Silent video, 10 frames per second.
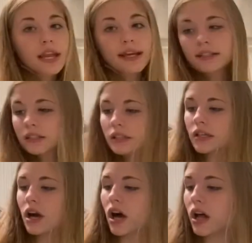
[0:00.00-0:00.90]
next
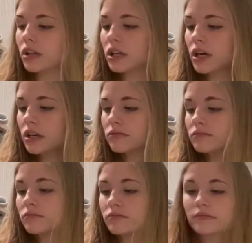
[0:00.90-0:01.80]
collar,
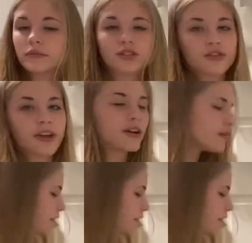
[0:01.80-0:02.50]
turn that off.